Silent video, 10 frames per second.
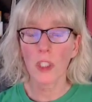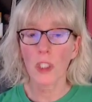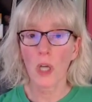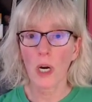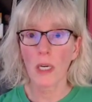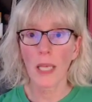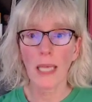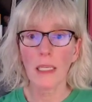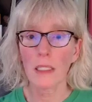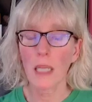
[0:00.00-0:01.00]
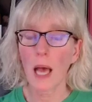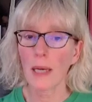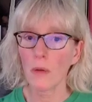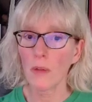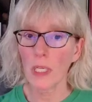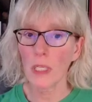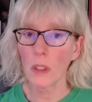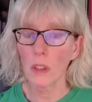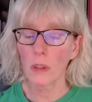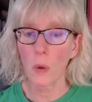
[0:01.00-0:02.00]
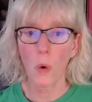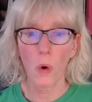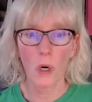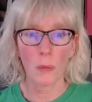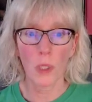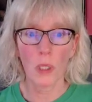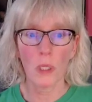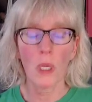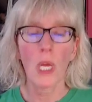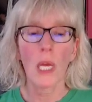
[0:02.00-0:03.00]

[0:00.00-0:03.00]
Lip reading: dark, and I don't think it looks horrible,